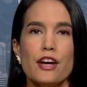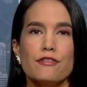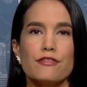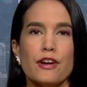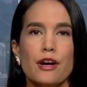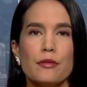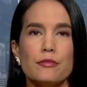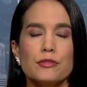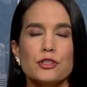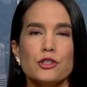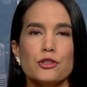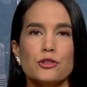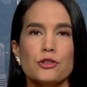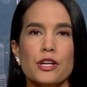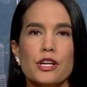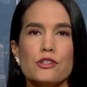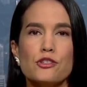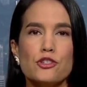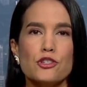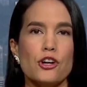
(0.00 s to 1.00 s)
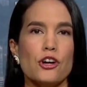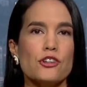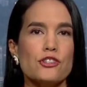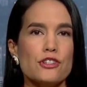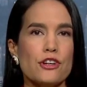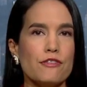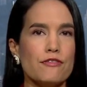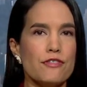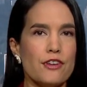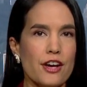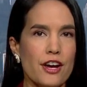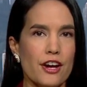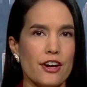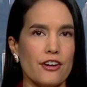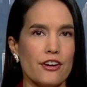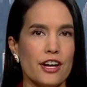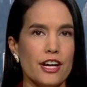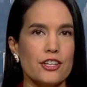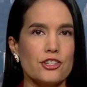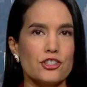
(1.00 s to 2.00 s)
from Ukraine's charge
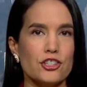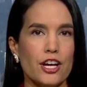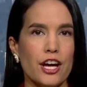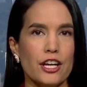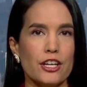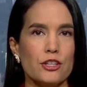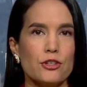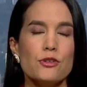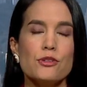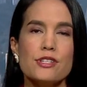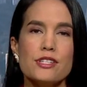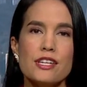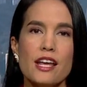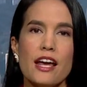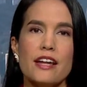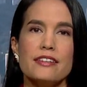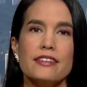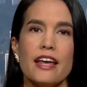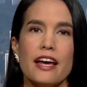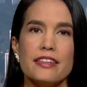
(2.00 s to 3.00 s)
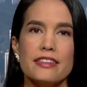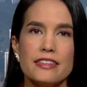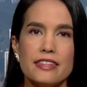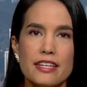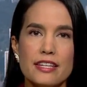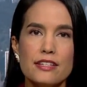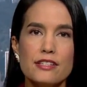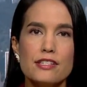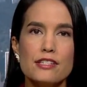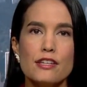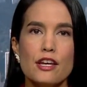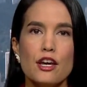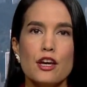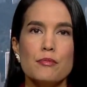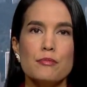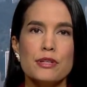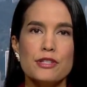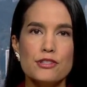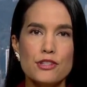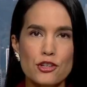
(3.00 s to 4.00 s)
d'affaires in China, who said that this
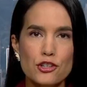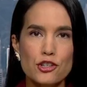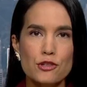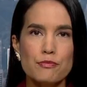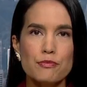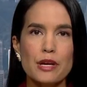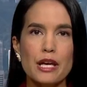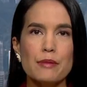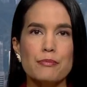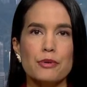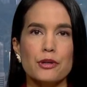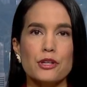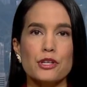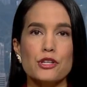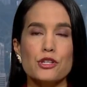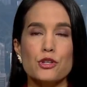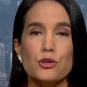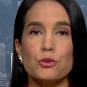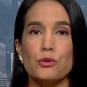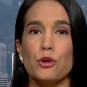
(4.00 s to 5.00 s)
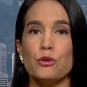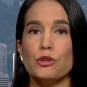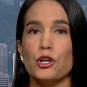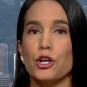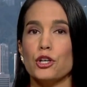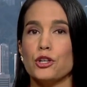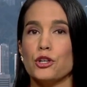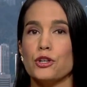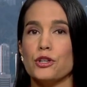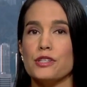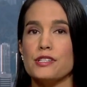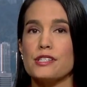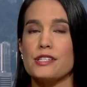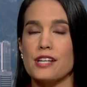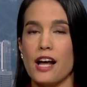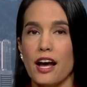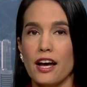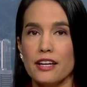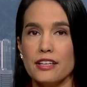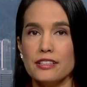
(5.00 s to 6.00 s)
position paper is, quote, a good
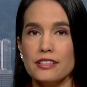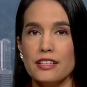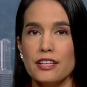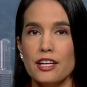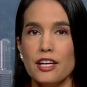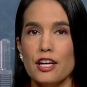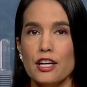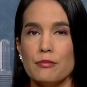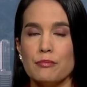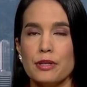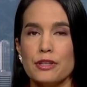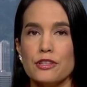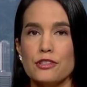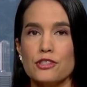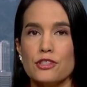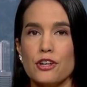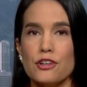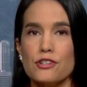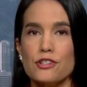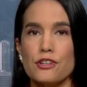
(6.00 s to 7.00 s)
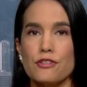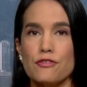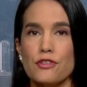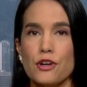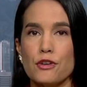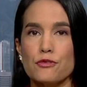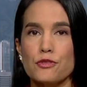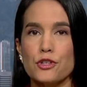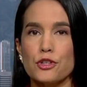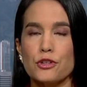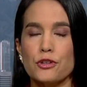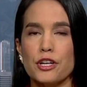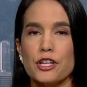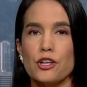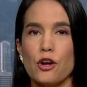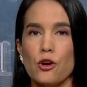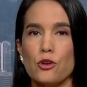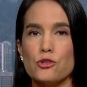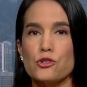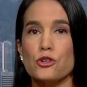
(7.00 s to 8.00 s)
sign. But the charge d'affaires of
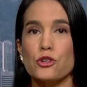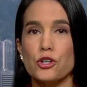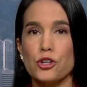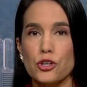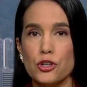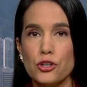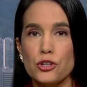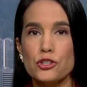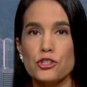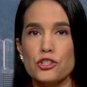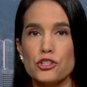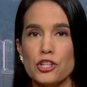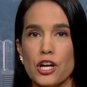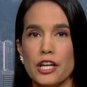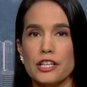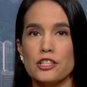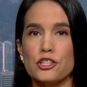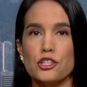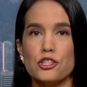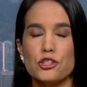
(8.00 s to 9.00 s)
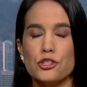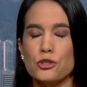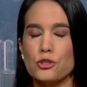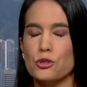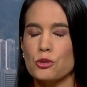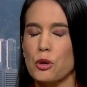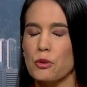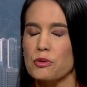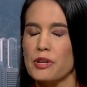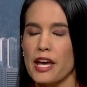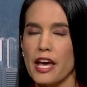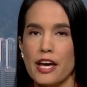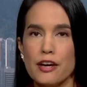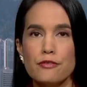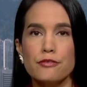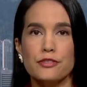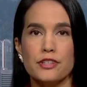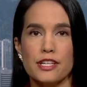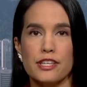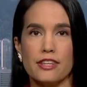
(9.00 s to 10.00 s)
Ukraine also urged China to do, quote,
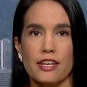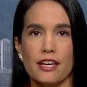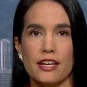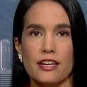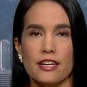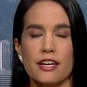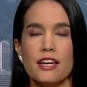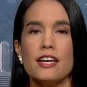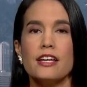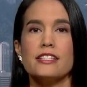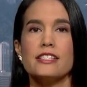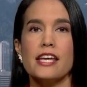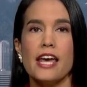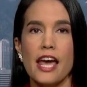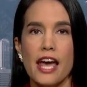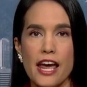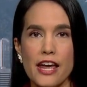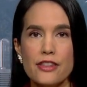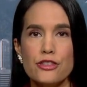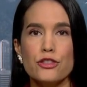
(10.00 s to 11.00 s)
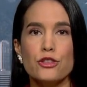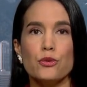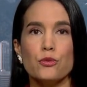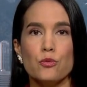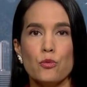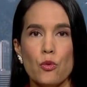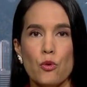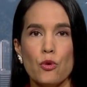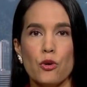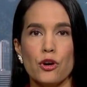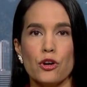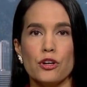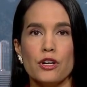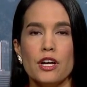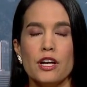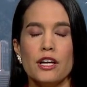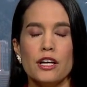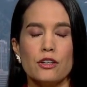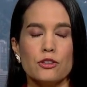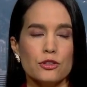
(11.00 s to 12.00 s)
everything to end the war.
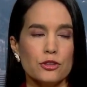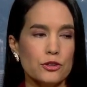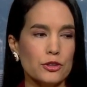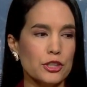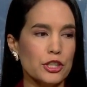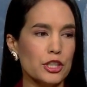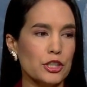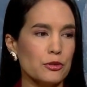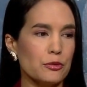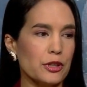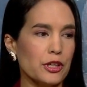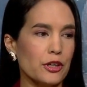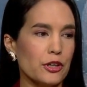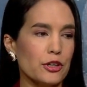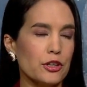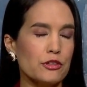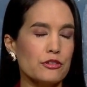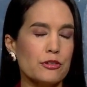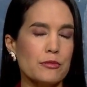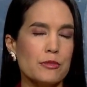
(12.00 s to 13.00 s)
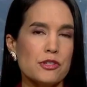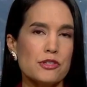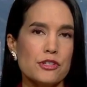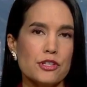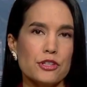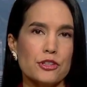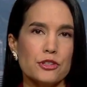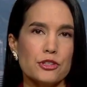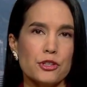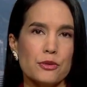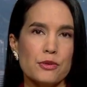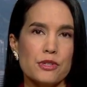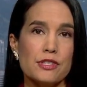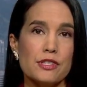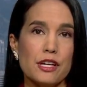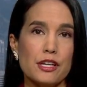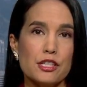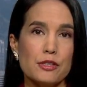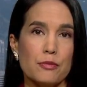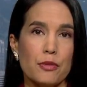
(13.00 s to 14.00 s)
Earlier, we heard from a senior U.S.
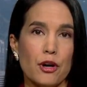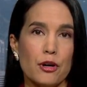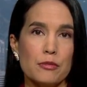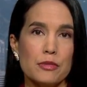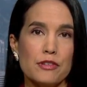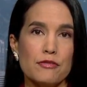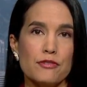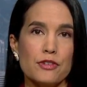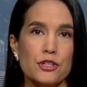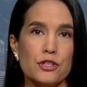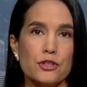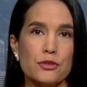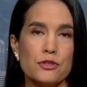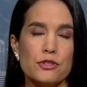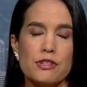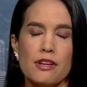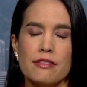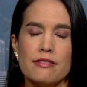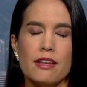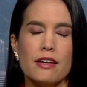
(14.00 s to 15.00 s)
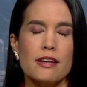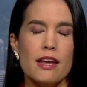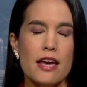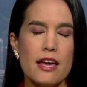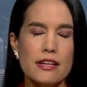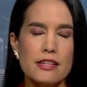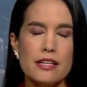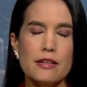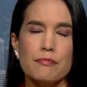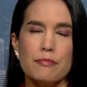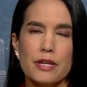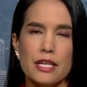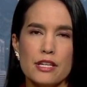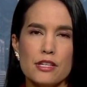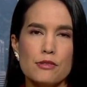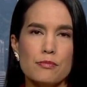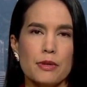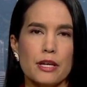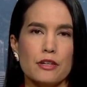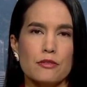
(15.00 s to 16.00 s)
State Department official who said that any
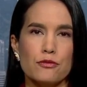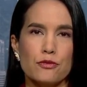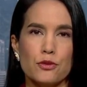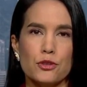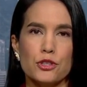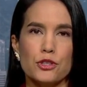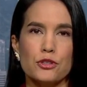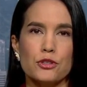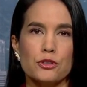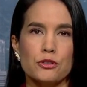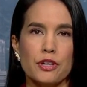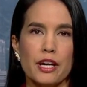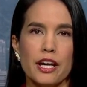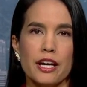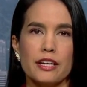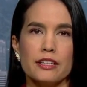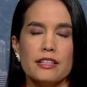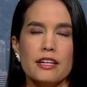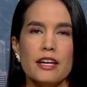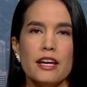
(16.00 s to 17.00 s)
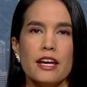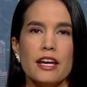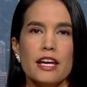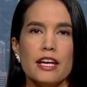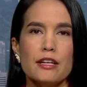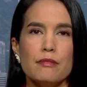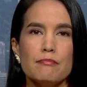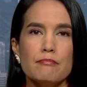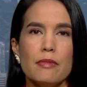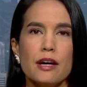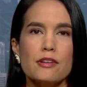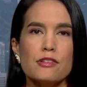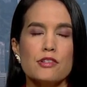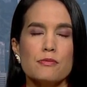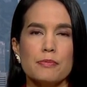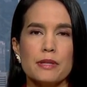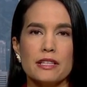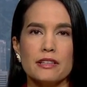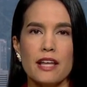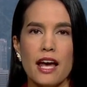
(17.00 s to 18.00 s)
peace plan for Ukraine, it
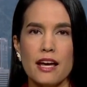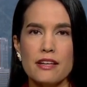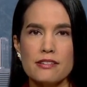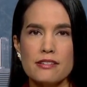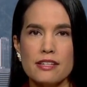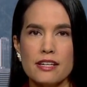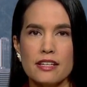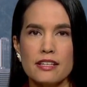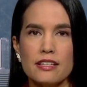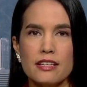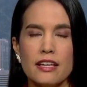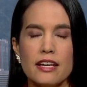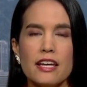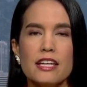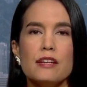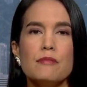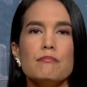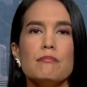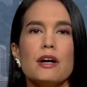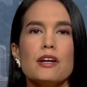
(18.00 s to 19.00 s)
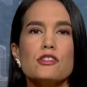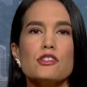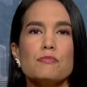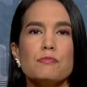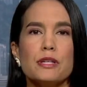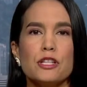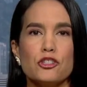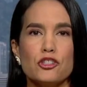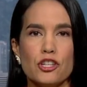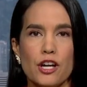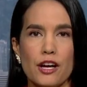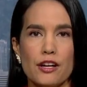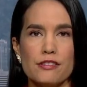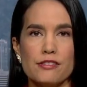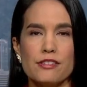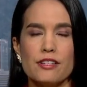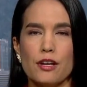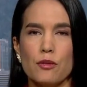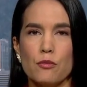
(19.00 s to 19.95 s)
must be lasting and it must be just.